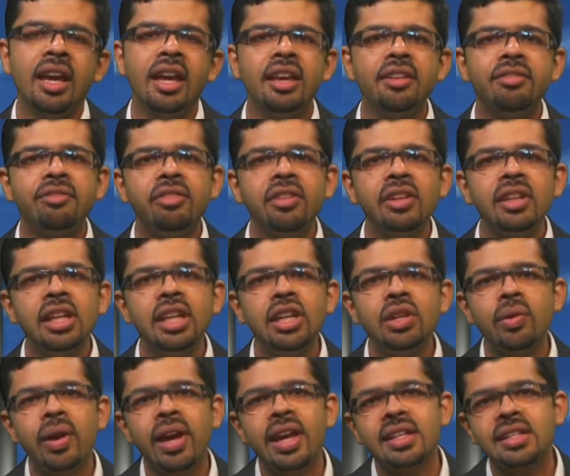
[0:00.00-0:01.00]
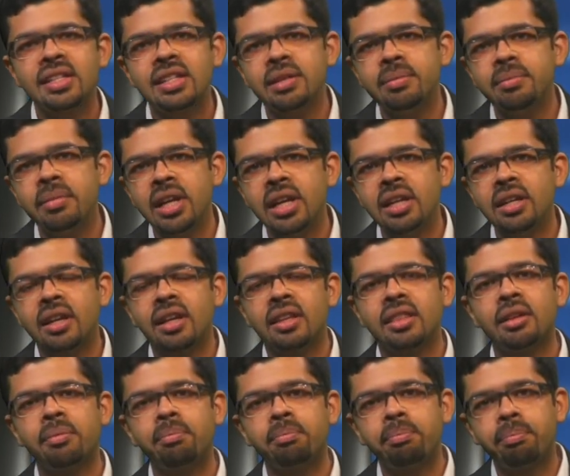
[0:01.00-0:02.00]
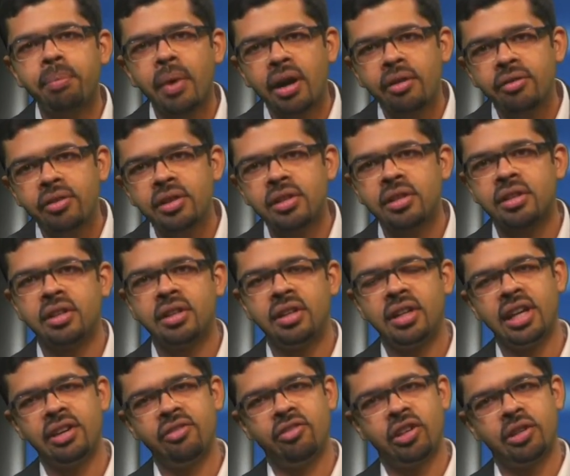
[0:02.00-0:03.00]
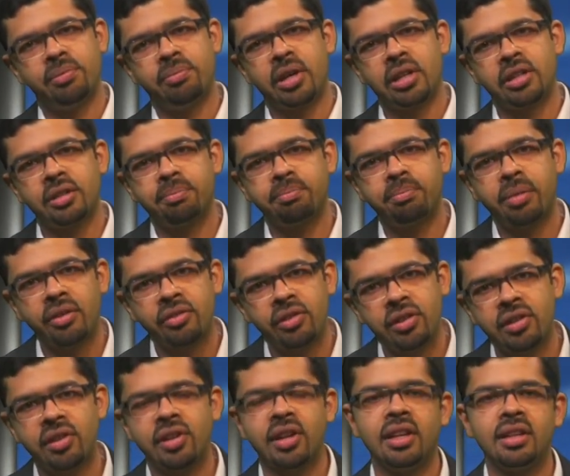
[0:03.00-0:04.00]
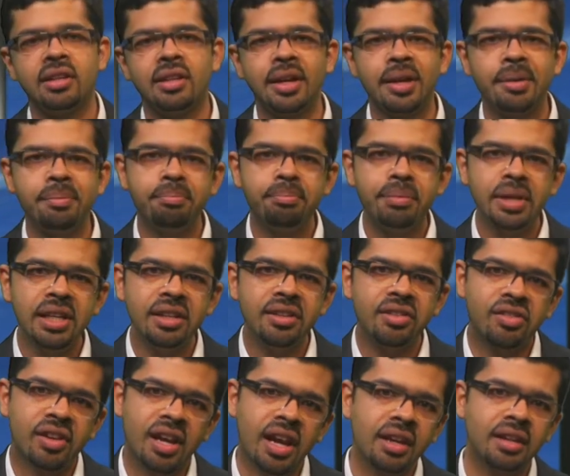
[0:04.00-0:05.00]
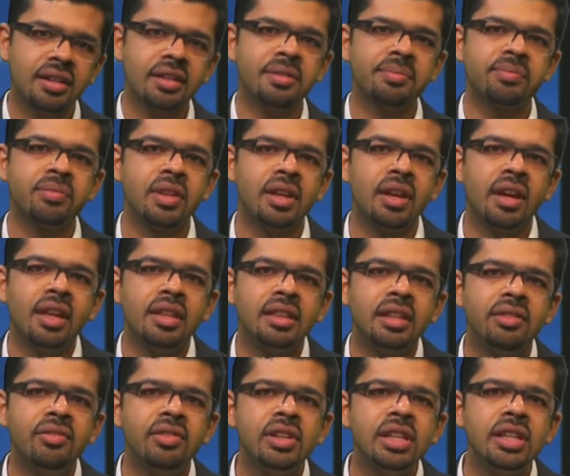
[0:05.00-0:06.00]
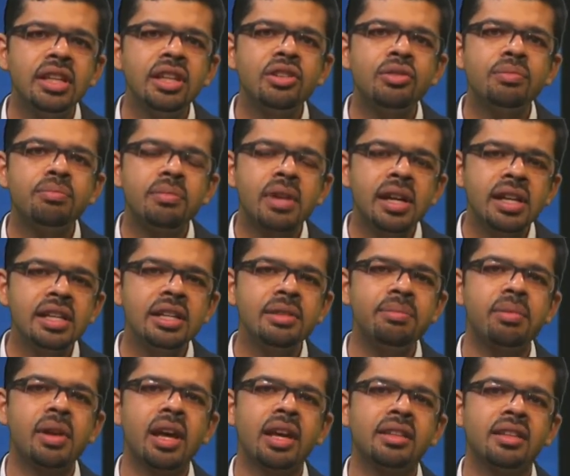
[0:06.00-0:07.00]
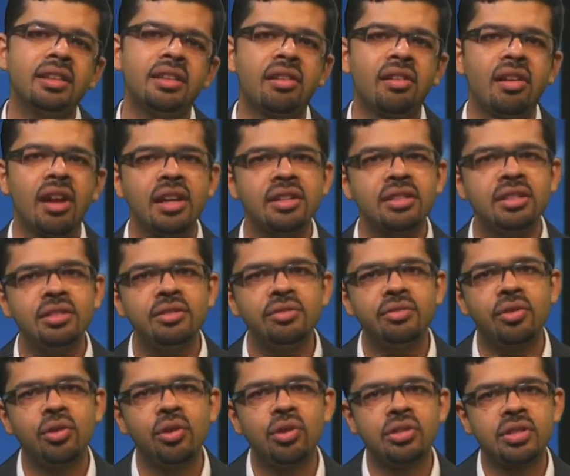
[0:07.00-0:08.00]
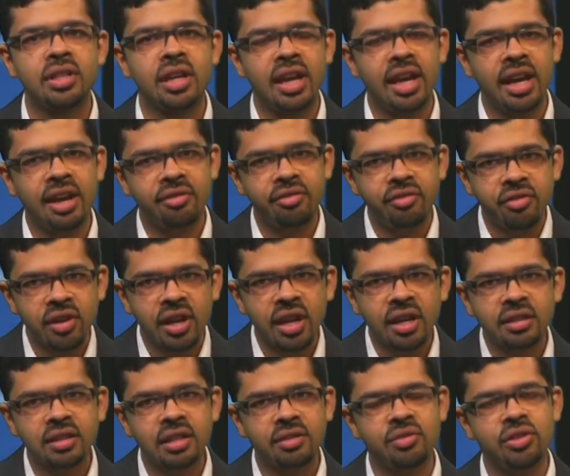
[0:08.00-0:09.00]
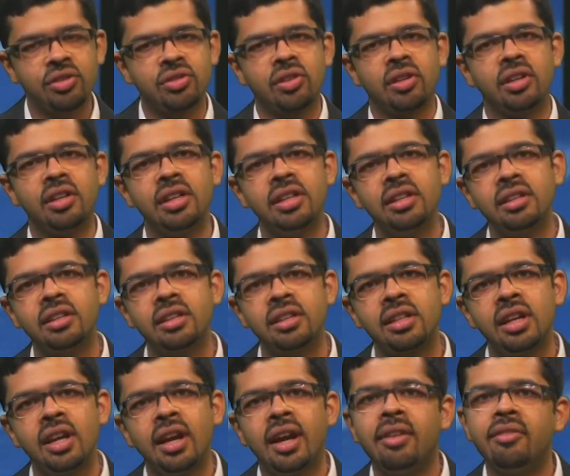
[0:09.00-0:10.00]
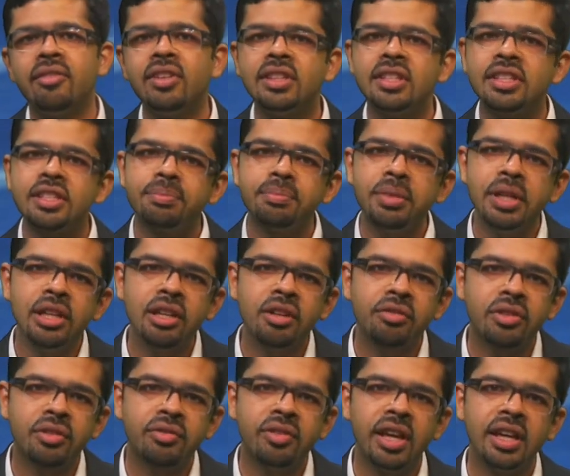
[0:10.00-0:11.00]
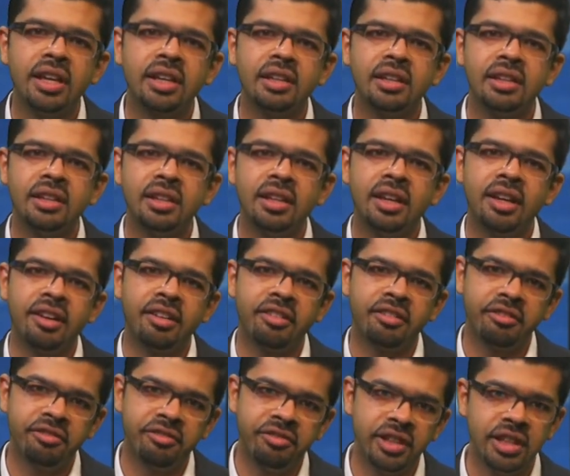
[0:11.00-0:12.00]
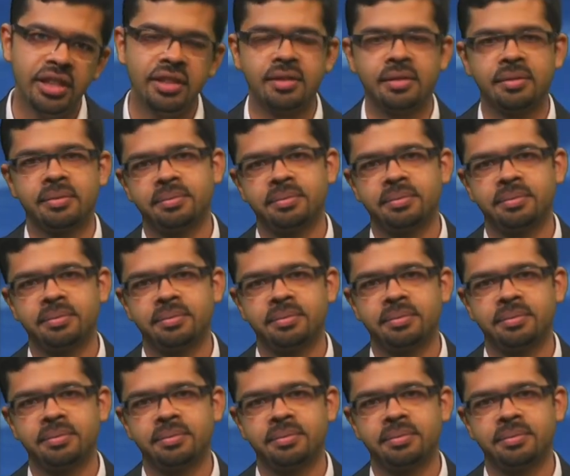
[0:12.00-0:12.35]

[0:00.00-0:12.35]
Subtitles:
If we need to estimate the power delivered by the powertrain P tract, then we need to multiply the traction force F tract that we saw earlier with the speed of the vehicle V.